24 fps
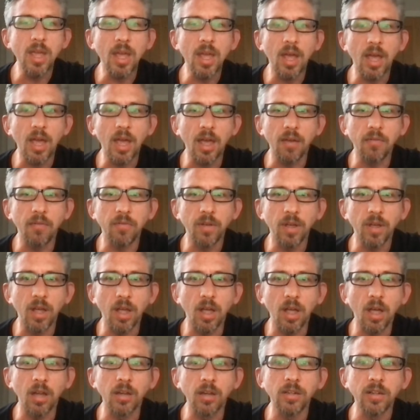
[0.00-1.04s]
have,
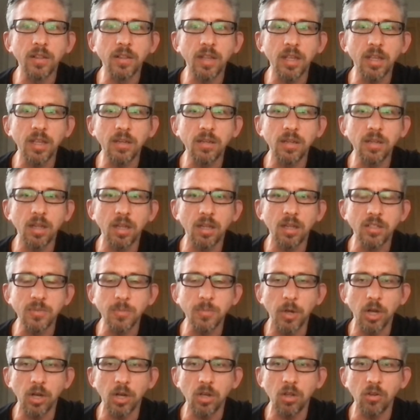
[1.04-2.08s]
under the
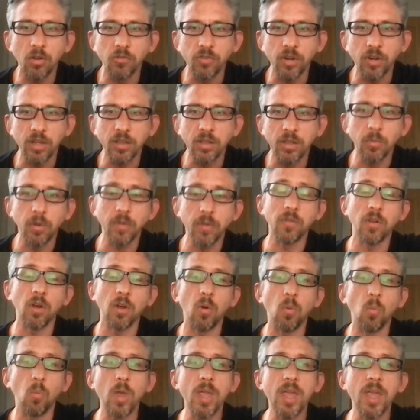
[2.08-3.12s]
smart contract that we've
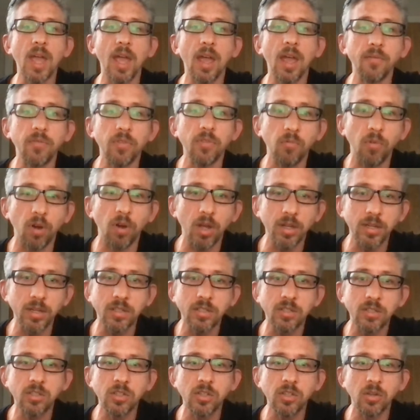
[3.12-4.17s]
got, we have the right
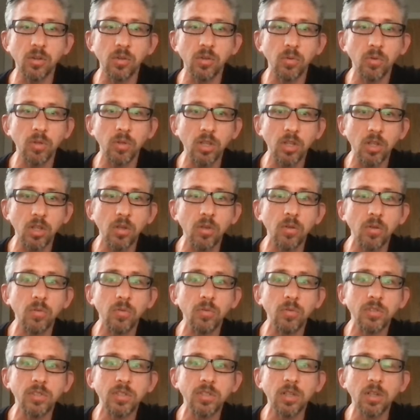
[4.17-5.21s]
to
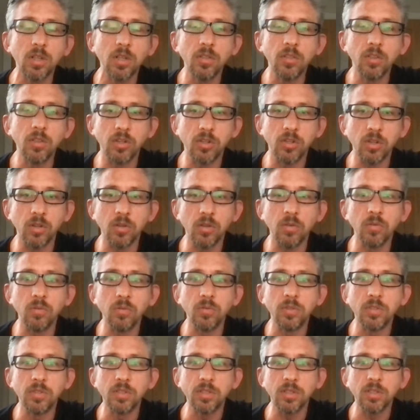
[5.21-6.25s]
use the
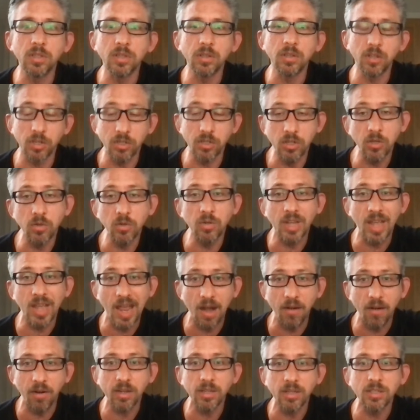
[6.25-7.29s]
dude
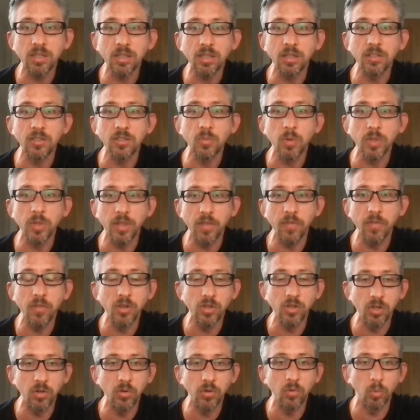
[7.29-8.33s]
characters within the
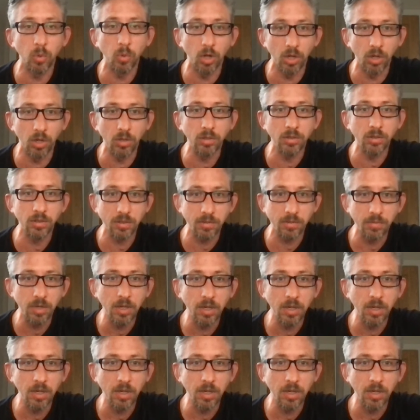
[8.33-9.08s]
dude world.